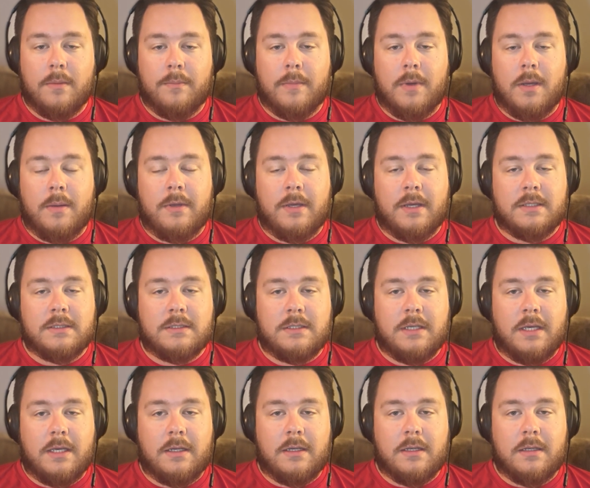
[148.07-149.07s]
Maybe has
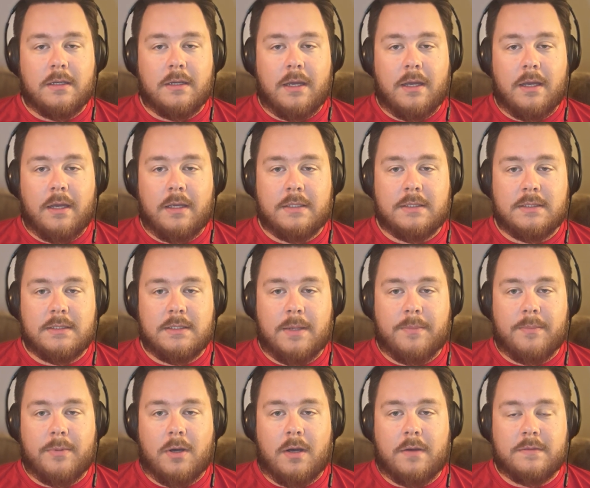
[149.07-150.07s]
taken a
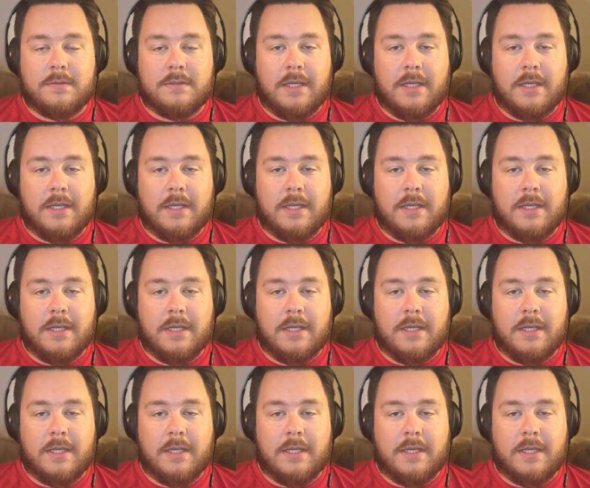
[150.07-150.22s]
step off